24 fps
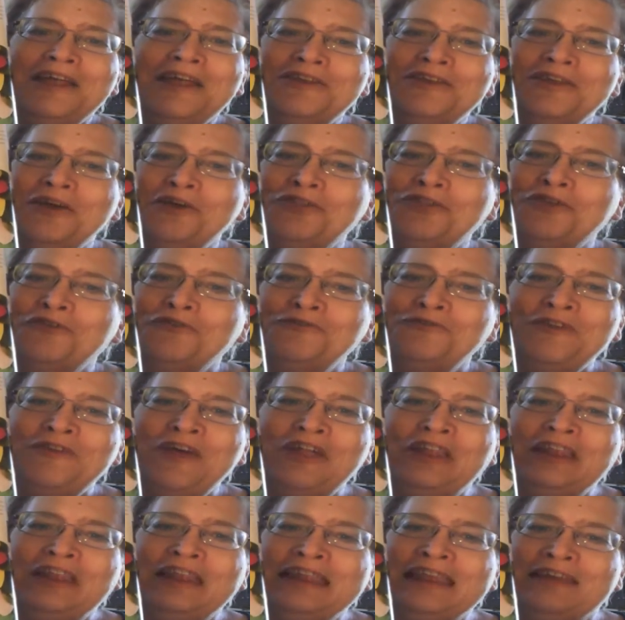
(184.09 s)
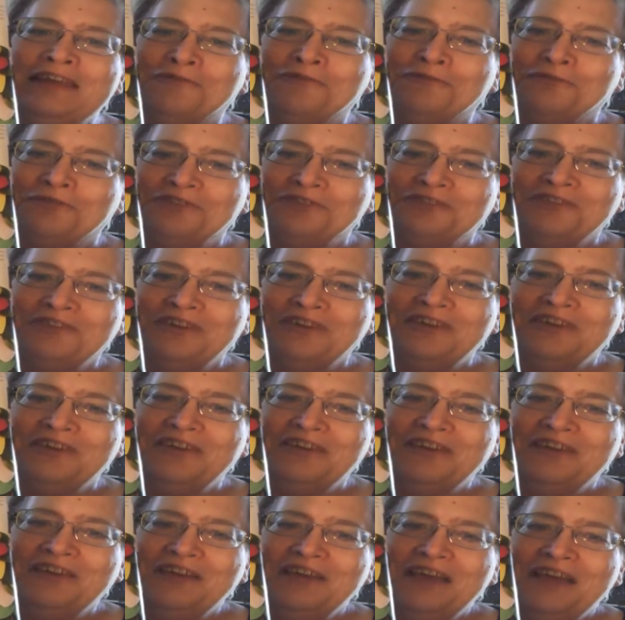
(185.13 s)
No, they're felt leaves.
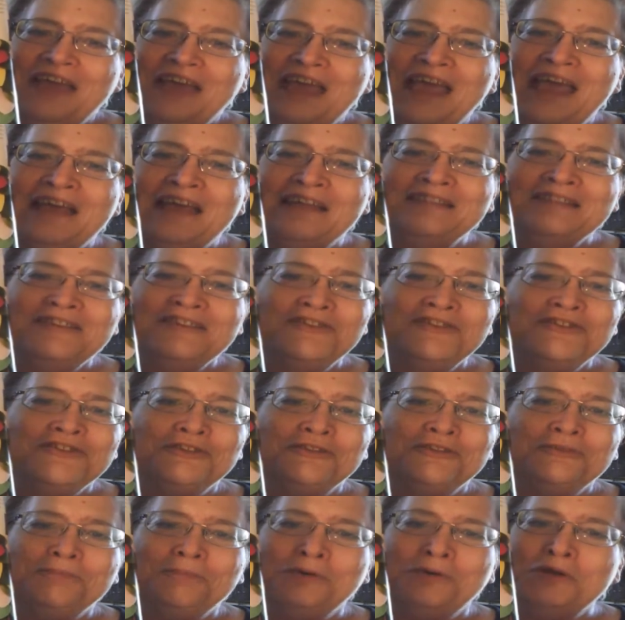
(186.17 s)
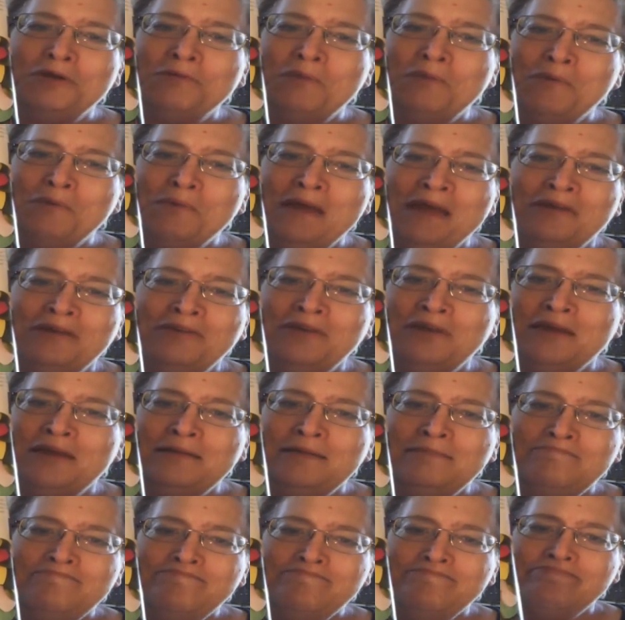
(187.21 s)
And you just put them around
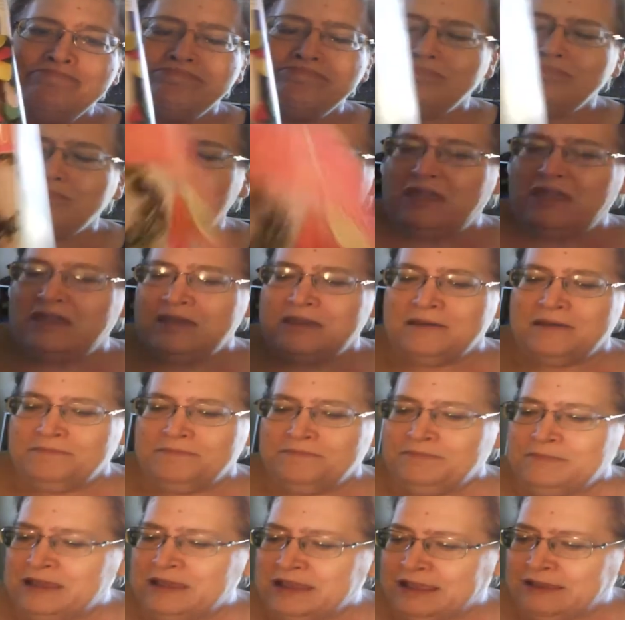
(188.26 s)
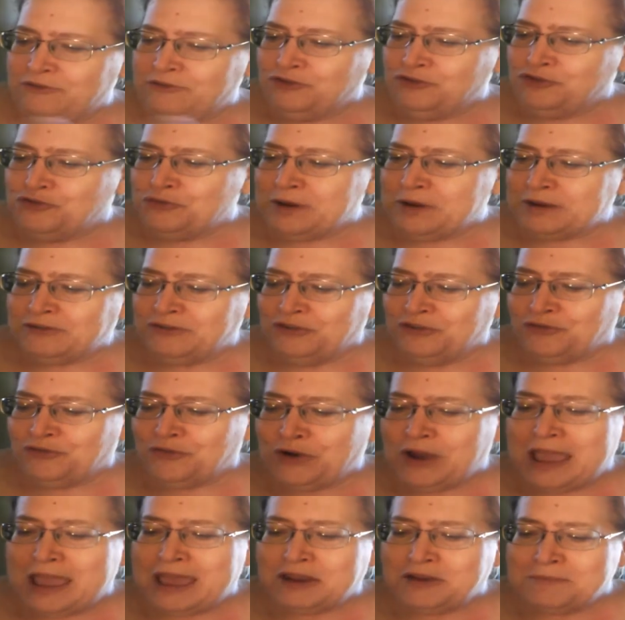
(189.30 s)
it gives you directions
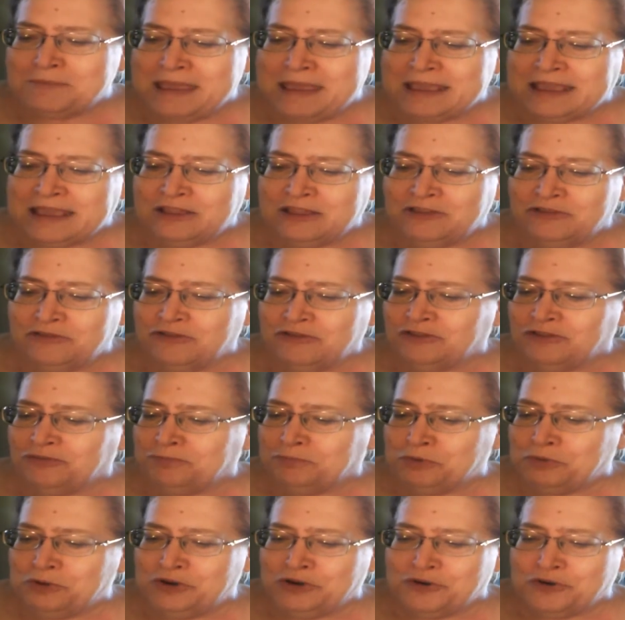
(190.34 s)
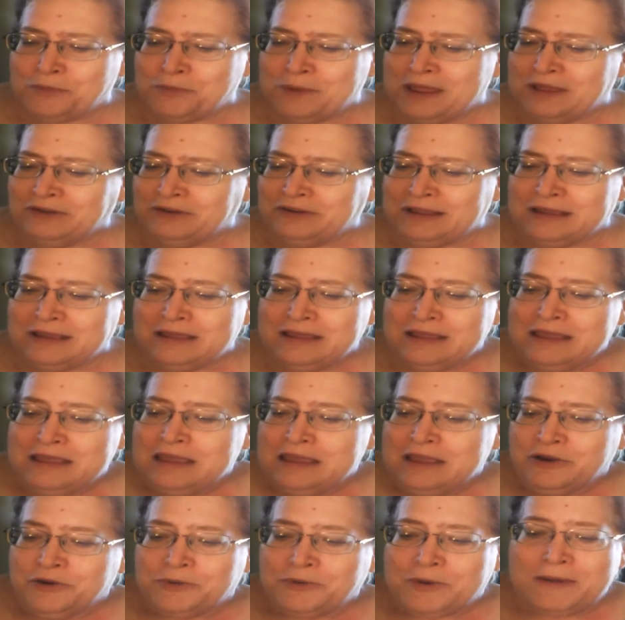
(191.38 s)
for how to make it, and you just put it around a
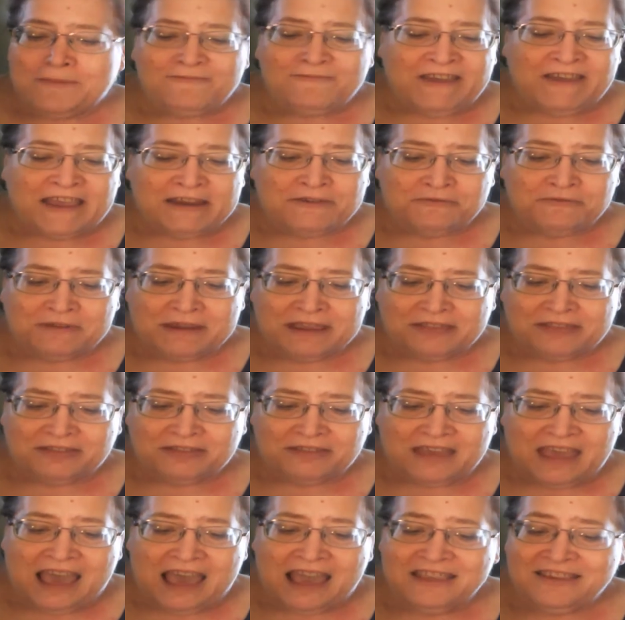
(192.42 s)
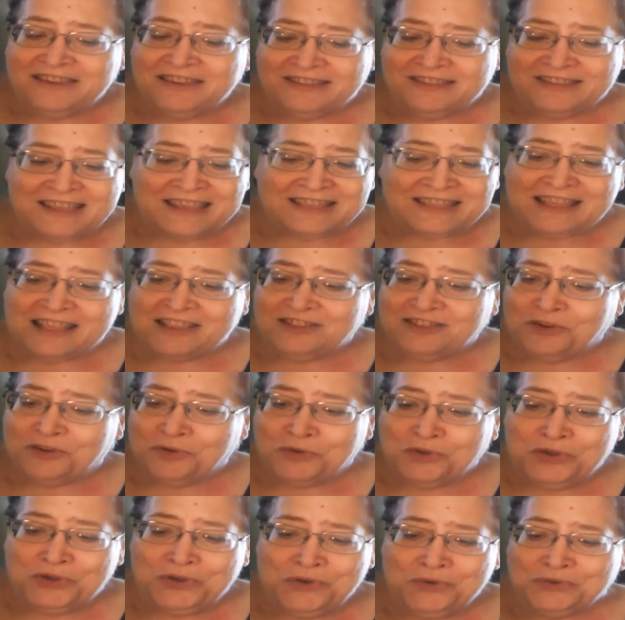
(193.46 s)
grapevine wreath. I just think that's so
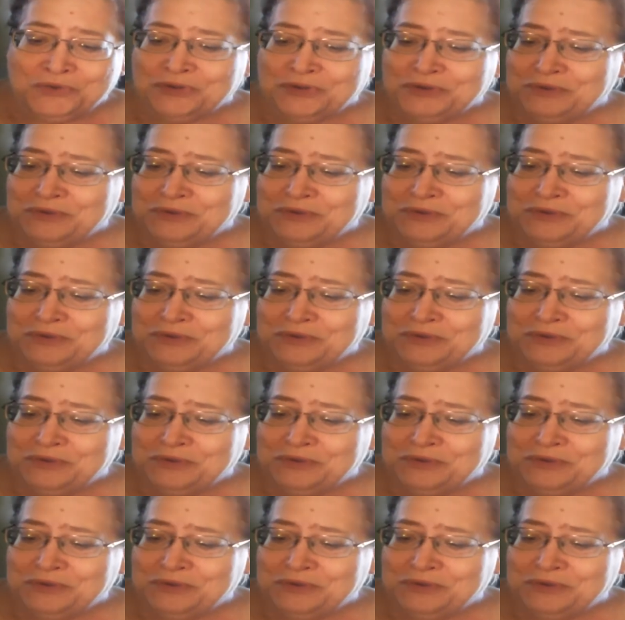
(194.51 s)
cute.